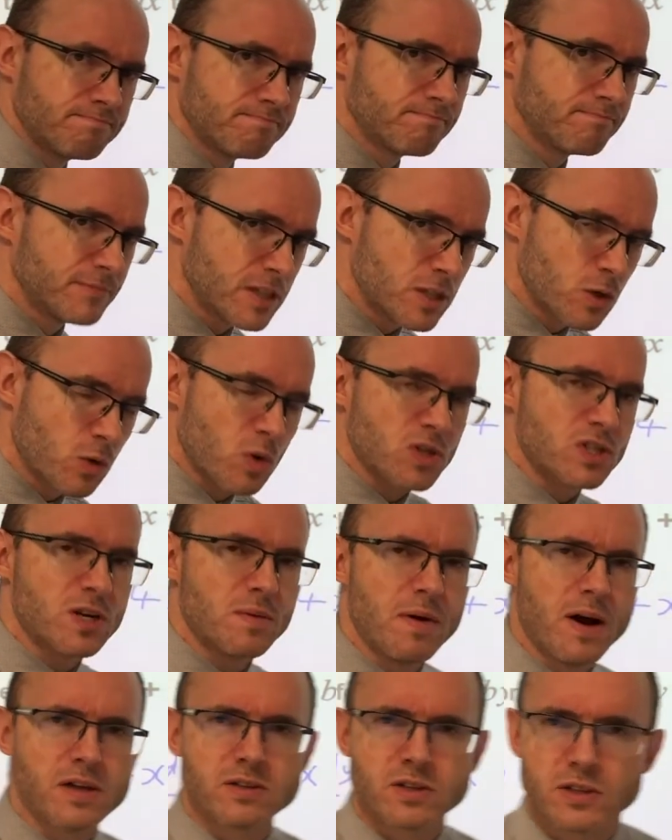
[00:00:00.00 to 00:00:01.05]
That's the question I'm
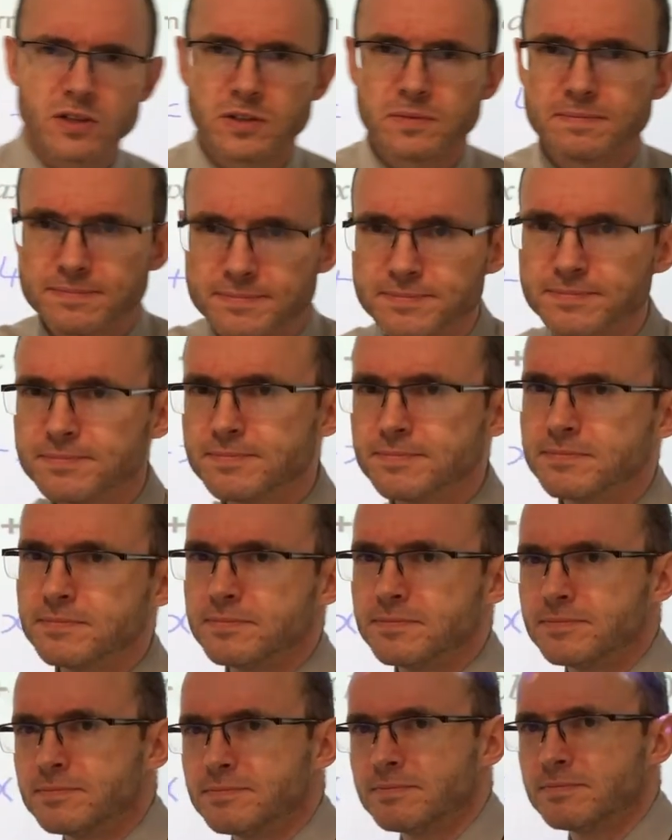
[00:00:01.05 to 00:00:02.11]
asking you.
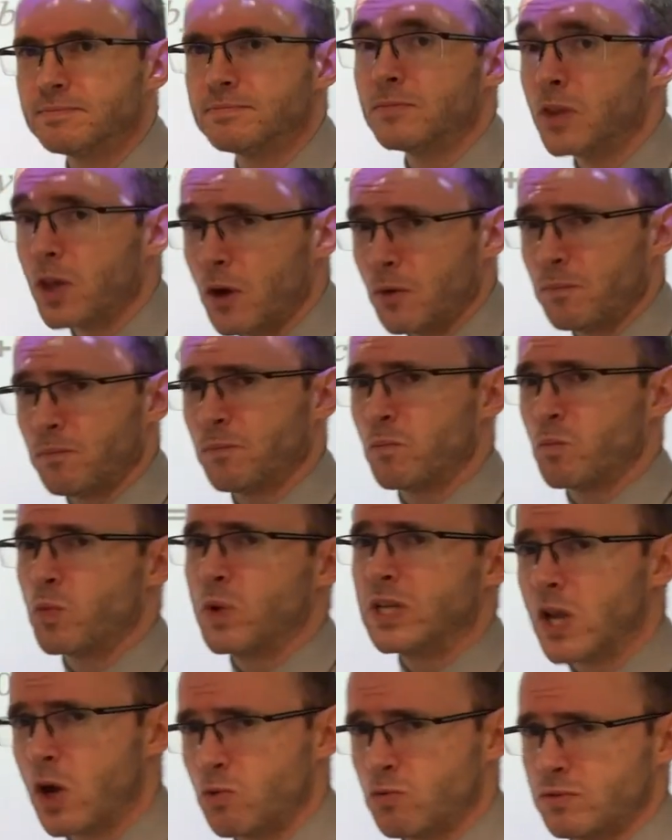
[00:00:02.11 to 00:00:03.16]
No, we
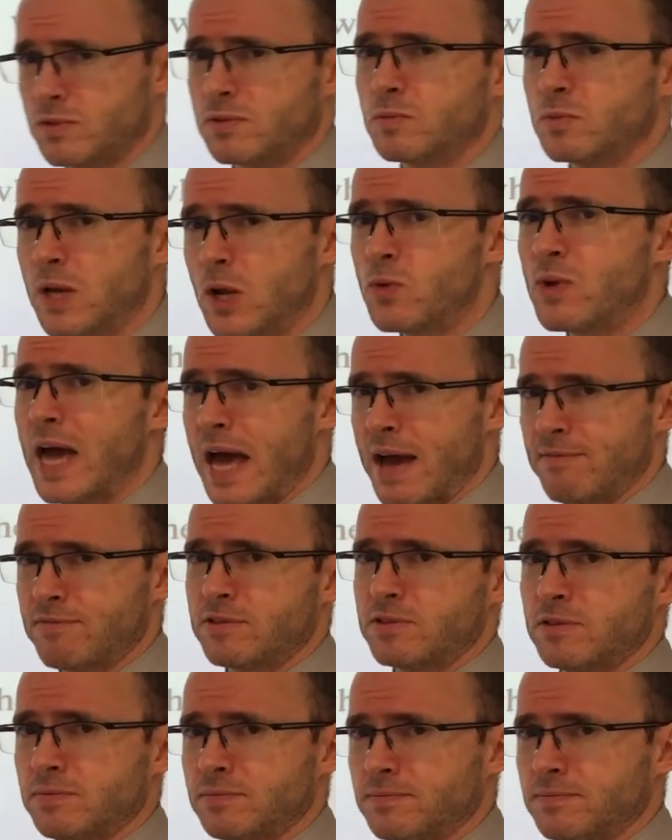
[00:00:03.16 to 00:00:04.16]
don't. We don't have to.